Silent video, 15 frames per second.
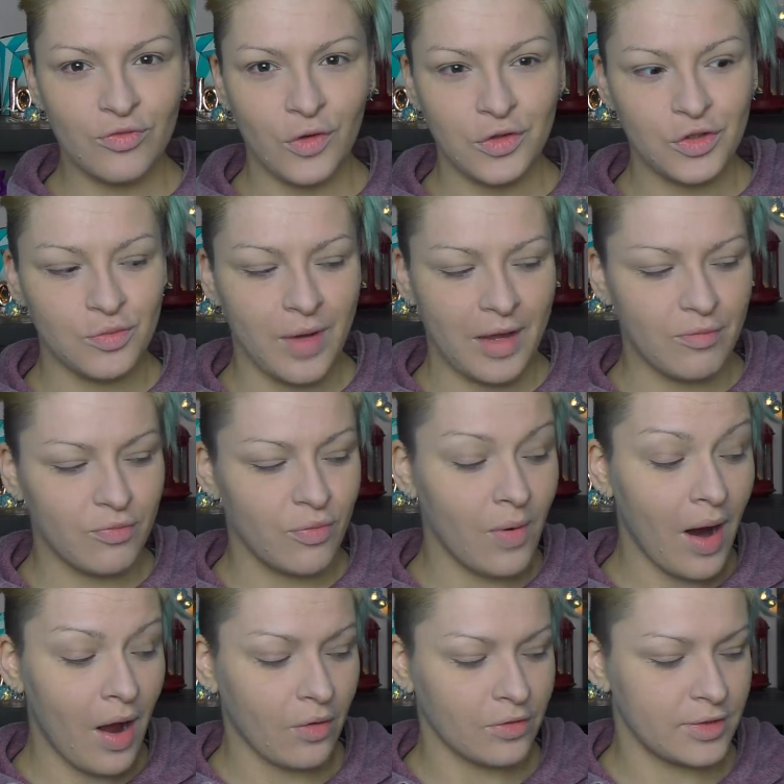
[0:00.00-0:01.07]
move on to my
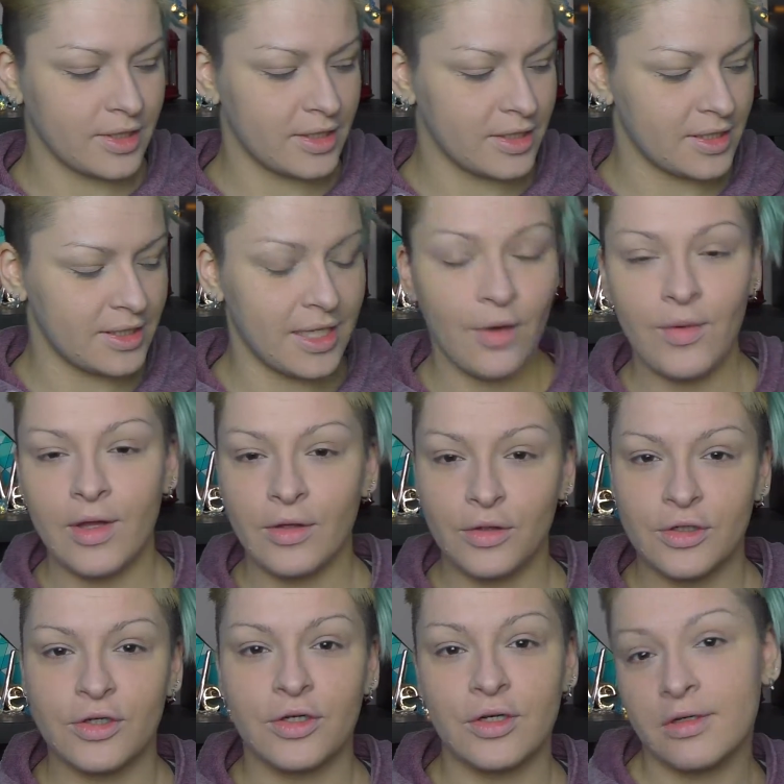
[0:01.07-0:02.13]
brows, because now I
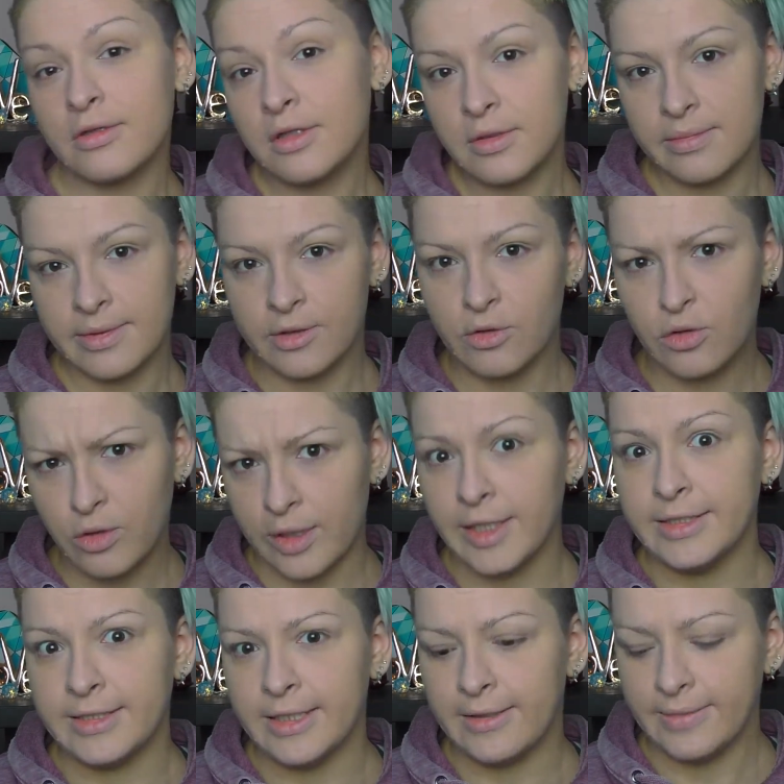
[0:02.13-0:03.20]
look a little bit
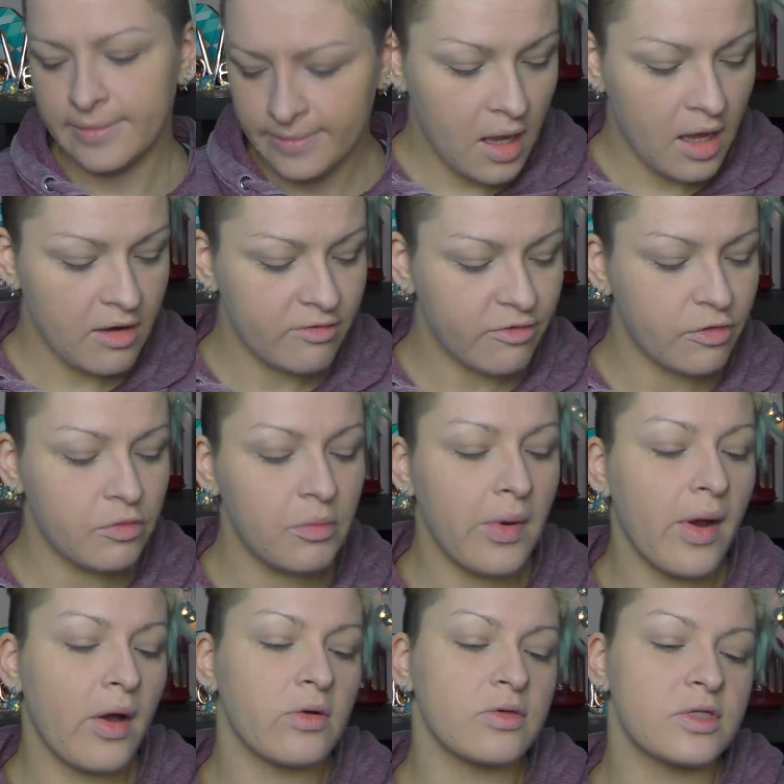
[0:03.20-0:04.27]
crazy. And for
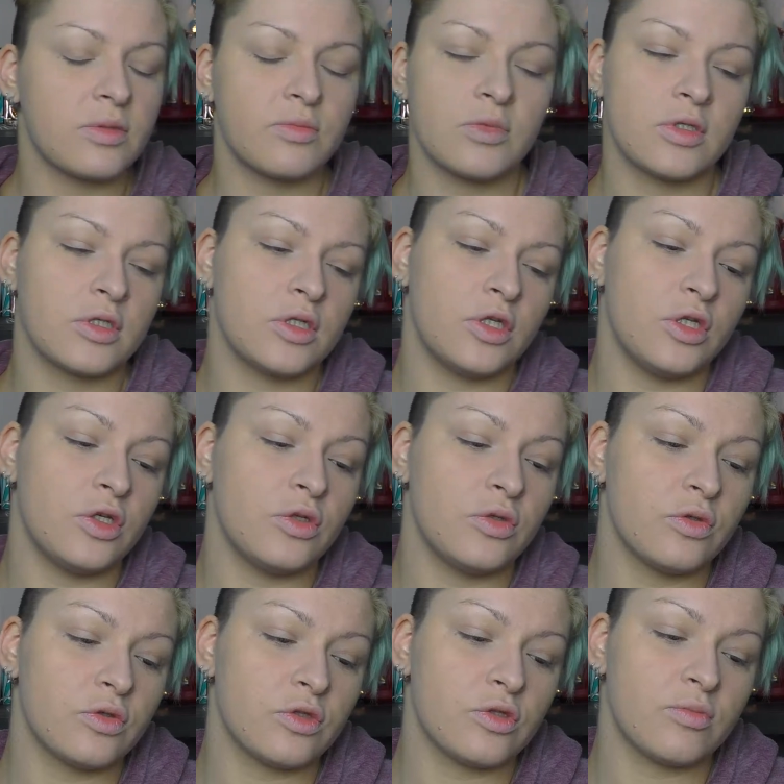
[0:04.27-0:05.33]
brows, I'm gonna
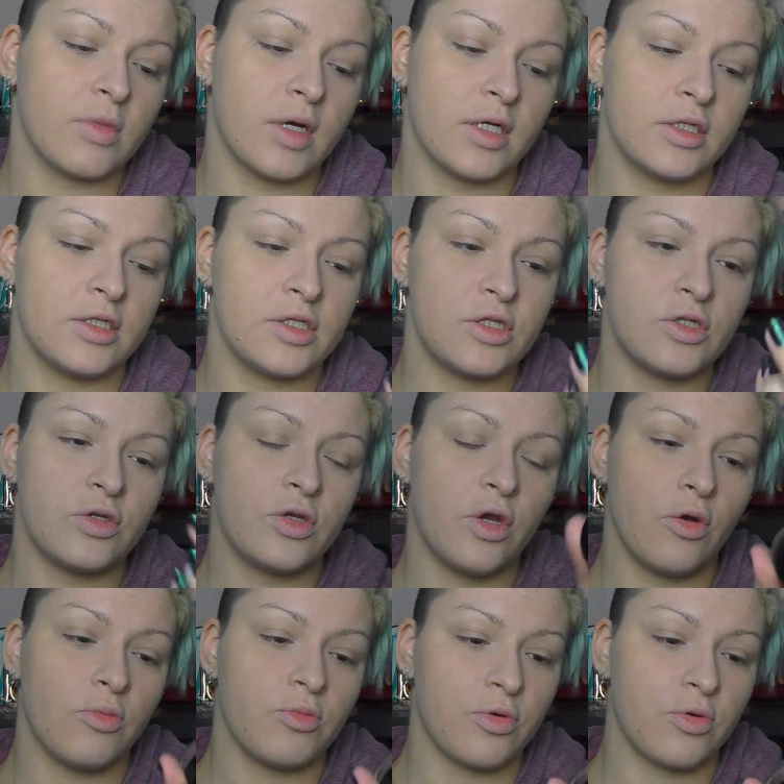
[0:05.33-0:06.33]
use my Studio